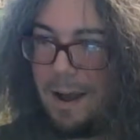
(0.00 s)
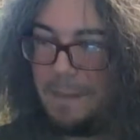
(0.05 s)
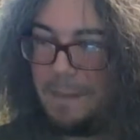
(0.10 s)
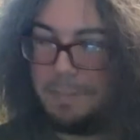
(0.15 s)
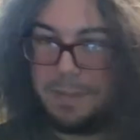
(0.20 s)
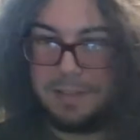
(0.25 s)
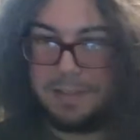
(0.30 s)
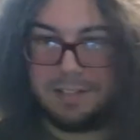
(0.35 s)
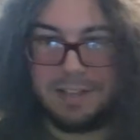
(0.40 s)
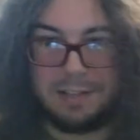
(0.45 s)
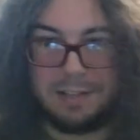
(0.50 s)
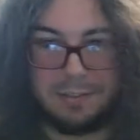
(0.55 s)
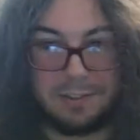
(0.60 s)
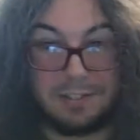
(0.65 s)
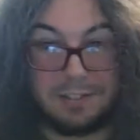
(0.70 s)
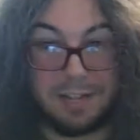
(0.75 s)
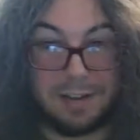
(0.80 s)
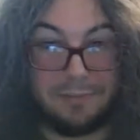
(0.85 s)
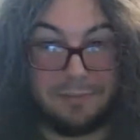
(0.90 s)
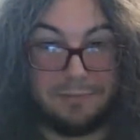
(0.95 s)
This thing
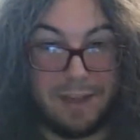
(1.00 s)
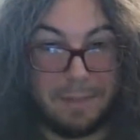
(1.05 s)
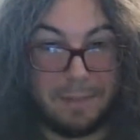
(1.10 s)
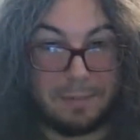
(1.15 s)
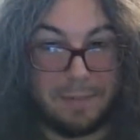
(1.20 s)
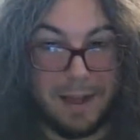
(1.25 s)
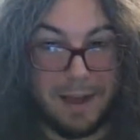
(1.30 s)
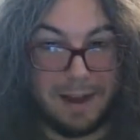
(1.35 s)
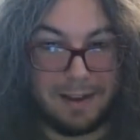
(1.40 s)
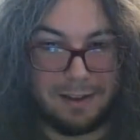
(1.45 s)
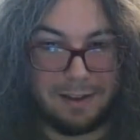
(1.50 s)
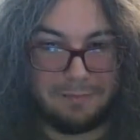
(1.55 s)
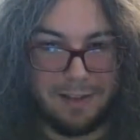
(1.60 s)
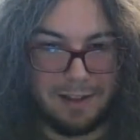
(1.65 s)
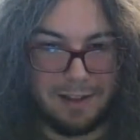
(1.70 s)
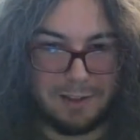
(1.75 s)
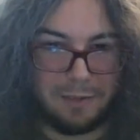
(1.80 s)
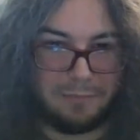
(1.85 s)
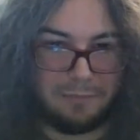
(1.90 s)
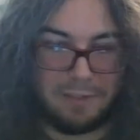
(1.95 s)
looks like a vape pen. In
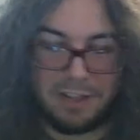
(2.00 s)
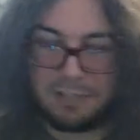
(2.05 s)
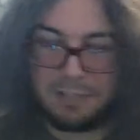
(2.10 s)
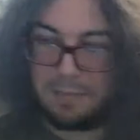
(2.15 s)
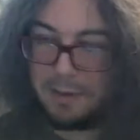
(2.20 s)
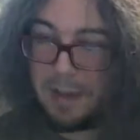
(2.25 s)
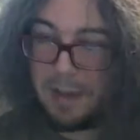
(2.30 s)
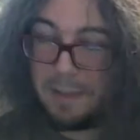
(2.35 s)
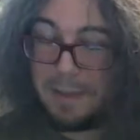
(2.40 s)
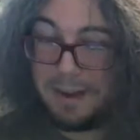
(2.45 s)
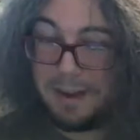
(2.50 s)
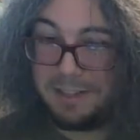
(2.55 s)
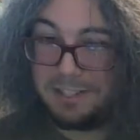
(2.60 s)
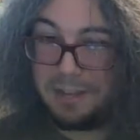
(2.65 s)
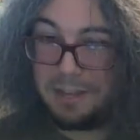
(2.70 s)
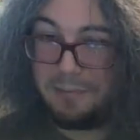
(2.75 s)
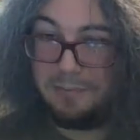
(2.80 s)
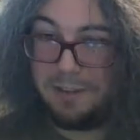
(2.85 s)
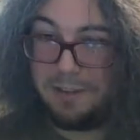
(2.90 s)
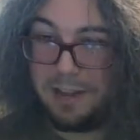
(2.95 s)
fact, on Facebook I made a
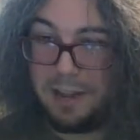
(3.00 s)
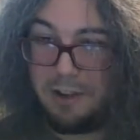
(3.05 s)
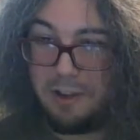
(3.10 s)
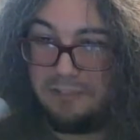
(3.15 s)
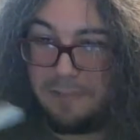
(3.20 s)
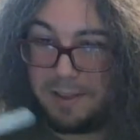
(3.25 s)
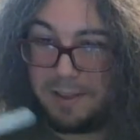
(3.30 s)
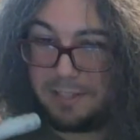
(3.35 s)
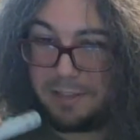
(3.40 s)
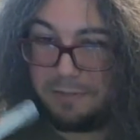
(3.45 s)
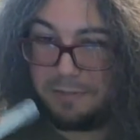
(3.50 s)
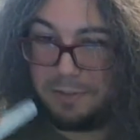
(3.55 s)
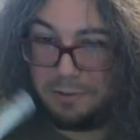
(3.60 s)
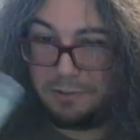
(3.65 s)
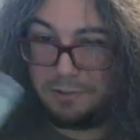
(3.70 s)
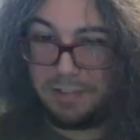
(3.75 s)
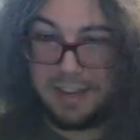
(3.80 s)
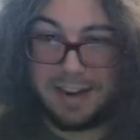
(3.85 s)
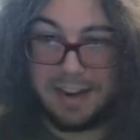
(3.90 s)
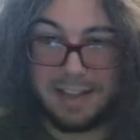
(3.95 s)
dumb video of myself
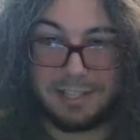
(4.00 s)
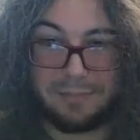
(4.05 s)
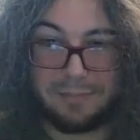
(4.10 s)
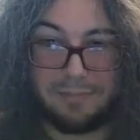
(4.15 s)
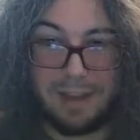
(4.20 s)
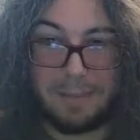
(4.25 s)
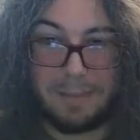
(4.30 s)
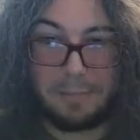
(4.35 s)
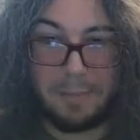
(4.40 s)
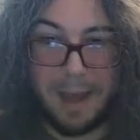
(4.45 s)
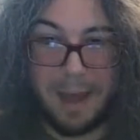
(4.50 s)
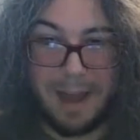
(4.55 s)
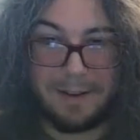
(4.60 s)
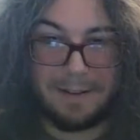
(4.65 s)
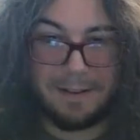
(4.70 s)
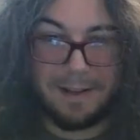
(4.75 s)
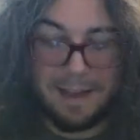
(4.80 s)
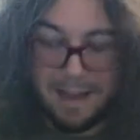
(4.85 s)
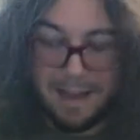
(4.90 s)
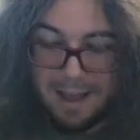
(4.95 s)
using it as a vape
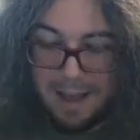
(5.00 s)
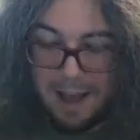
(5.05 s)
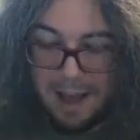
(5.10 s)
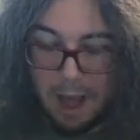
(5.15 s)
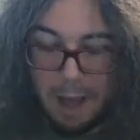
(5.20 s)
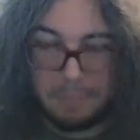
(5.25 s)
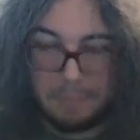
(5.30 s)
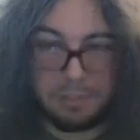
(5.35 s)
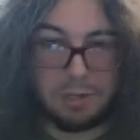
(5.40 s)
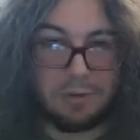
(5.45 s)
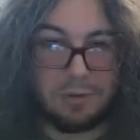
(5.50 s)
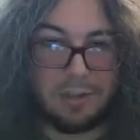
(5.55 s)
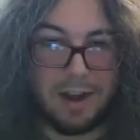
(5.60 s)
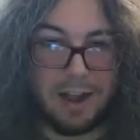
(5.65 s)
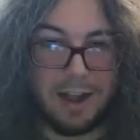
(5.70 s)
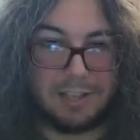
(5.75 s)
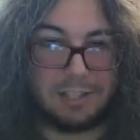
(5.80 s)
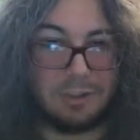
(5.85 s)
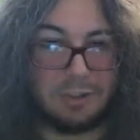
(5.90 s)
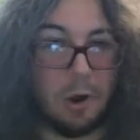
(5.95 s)
pen. I'm sure that
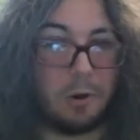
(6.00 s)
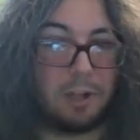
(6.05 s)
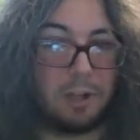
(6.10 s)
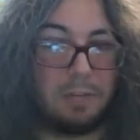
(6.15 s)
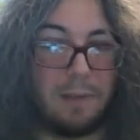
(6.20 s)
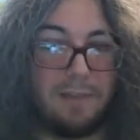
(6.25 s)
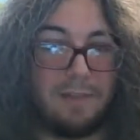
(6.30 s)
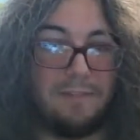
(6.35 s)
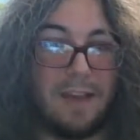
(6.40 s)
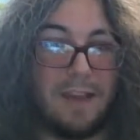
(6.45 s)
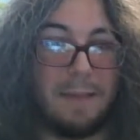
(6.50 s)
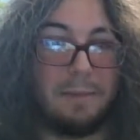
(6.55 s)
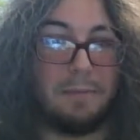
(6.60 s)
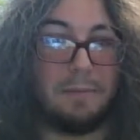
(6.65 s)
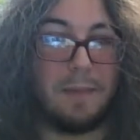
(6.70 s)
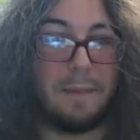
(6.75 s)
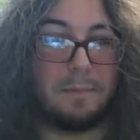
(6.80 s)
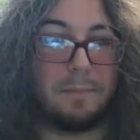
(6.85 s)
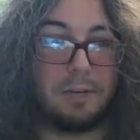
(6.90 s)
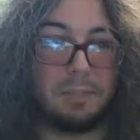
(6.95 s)
I startled my family
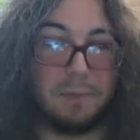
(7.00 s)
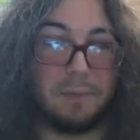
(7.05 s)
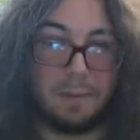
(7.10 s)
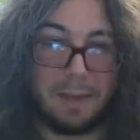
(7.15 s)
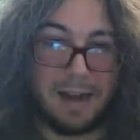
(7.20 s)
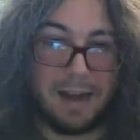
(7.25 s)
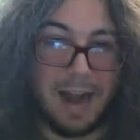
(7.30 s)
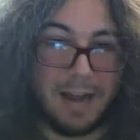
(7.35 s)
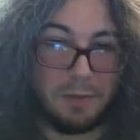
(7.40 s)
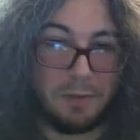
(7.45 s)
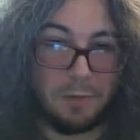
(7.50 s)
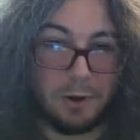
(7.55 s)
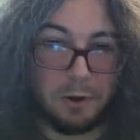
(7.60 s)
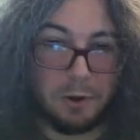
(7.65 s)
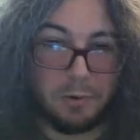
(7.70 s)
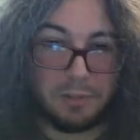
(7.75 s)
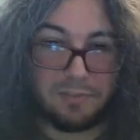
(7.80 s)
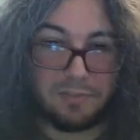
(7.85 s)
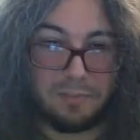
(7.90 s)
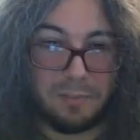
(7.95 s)
members, but made anyone
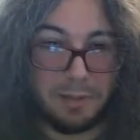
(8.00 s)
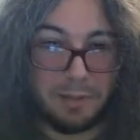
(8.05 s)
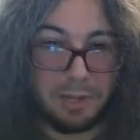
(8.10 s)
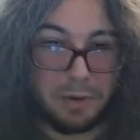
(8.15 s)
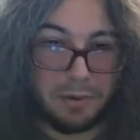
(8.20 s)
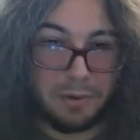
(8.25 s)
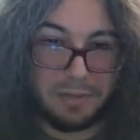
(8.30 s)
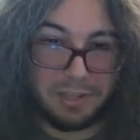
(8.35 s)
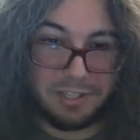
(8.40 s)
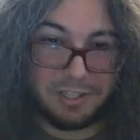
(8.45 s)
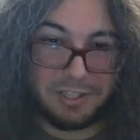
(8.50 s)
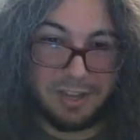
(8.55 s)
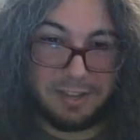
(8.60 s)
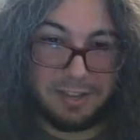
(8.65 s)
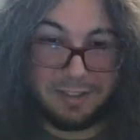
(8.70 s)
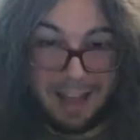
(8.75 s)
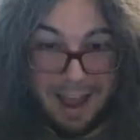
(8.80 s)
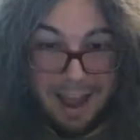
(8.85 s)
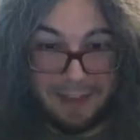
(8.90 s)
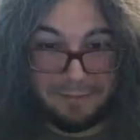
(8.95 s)
who is familiar with this
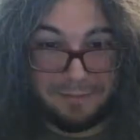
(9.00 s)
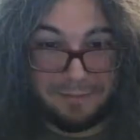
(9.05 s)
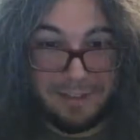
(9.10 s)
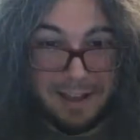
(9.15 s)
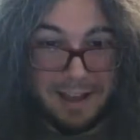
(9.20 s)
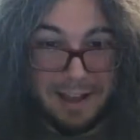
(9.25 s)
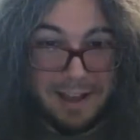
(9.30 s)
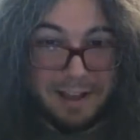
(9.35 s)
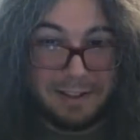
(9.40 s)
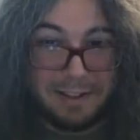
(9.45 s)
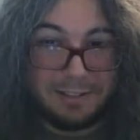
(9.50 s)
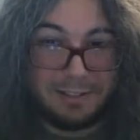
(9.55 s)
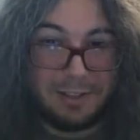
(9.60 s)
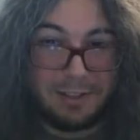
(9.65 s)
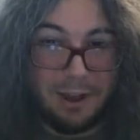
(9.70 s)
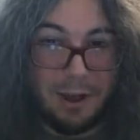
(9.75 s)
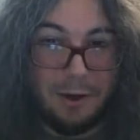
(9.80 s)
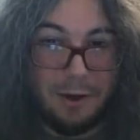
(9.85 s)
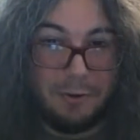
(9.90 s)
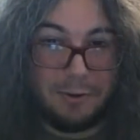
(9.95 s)
thing laugh.
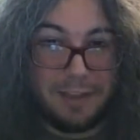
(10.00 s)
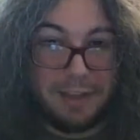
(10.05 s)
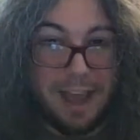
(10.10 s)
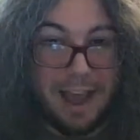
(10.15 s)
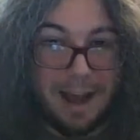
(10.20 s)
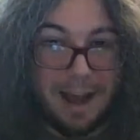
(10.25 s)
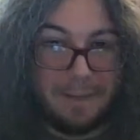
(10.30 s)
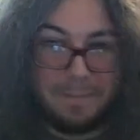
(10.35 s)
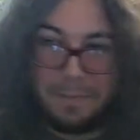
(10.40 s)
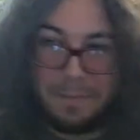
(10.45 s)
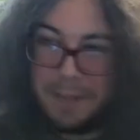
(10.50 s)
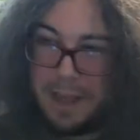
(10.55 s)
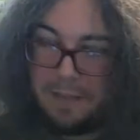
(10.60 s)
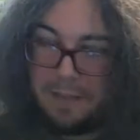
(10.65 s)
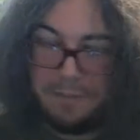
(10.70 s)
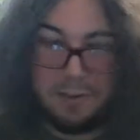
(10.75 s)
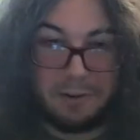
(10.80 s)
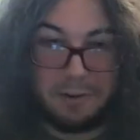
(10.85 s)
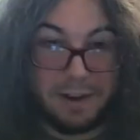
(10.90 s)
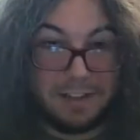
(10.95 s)
So yeah,
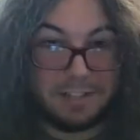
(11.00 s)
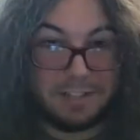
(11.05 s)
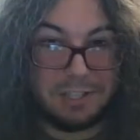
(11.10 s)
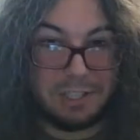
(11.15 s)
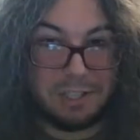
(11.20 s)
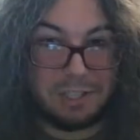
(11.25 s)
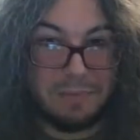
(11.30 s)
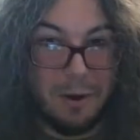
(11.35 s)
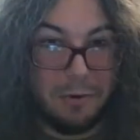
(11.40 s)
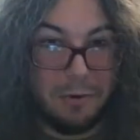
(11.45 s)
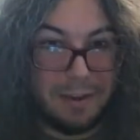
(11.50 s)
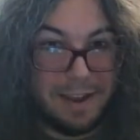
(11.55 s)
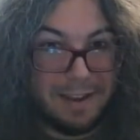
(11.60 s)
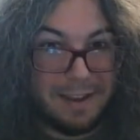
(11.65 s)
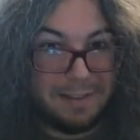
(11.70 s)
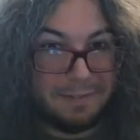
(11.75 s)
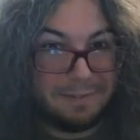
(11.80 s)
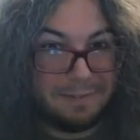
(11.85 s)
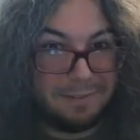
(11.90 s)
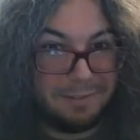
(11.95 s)
if you're into
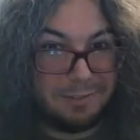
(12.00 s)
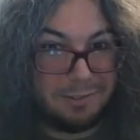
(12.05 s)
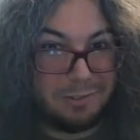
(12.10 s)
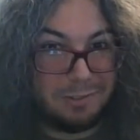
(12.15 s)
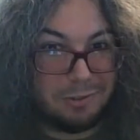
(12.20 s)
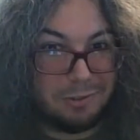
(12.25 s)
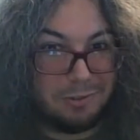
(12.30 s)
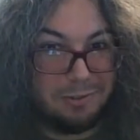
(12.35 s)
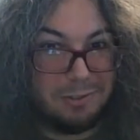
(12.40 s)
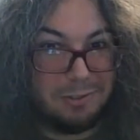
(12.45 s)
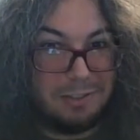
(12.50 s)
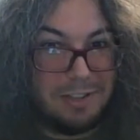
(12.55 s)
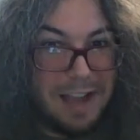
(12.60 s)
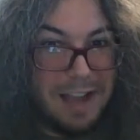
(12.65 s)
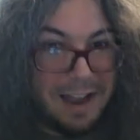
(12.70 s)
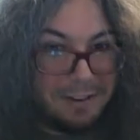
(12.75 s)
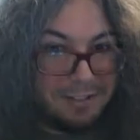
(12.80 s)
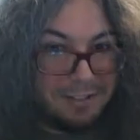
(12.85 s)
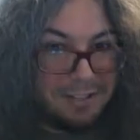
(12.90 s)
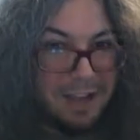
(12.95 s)
smoking,
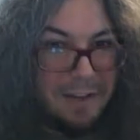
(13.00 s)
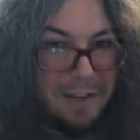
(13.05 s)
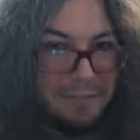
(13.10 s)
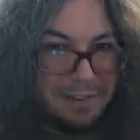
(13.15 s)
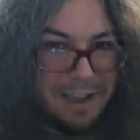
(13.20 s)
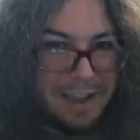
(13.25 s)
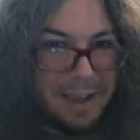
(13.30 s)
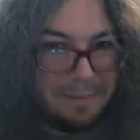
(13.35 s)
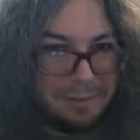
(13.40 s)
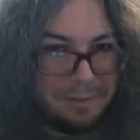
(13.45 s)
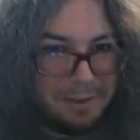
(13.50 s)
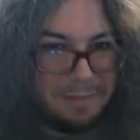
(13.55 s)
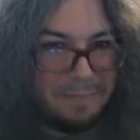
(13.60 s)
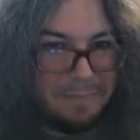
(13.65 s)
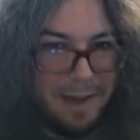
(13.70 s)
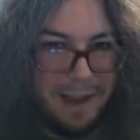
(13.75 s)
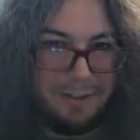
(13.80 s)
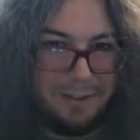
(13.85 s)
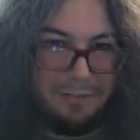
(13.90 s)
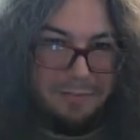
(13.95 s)
get yourself a GameCube
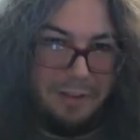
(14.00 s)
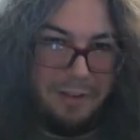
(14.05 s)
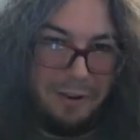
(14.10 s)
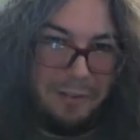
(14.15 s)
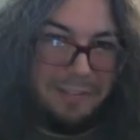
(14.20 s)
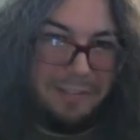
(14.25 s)
microphone.